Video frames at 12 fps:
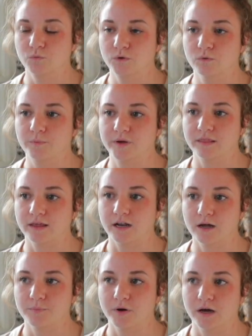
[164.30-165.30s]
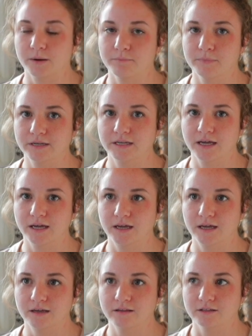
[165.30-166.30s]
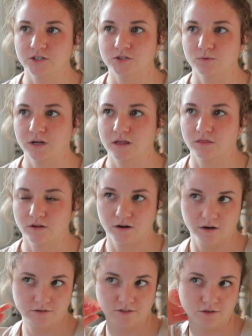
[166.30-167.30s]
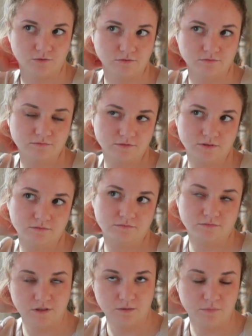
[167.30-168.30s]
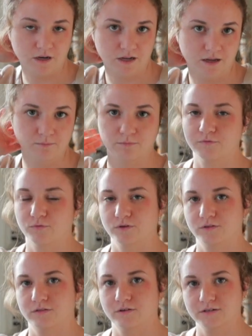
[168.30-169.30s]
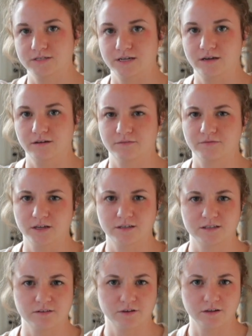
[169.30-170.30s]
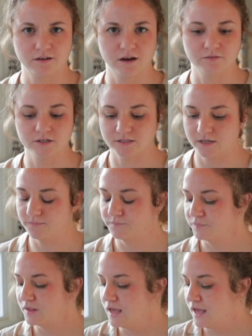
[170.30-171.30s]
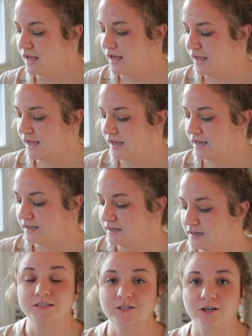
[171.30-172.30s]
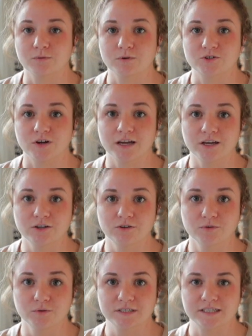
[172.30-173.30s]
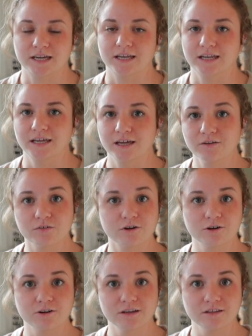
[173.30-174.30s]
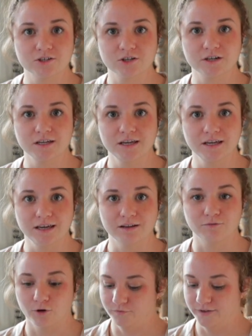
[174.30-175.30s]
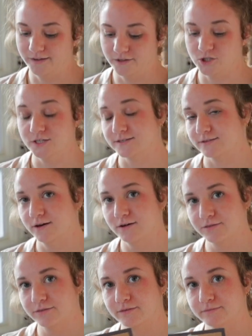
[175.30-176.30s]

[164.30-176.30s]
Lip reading: we will pick that up on Monday the 23rd, so the Monday before the Thursday of Thanksgiving, obviously. And this year we're trying a new technique for cooking the turkey involving cheesecloth.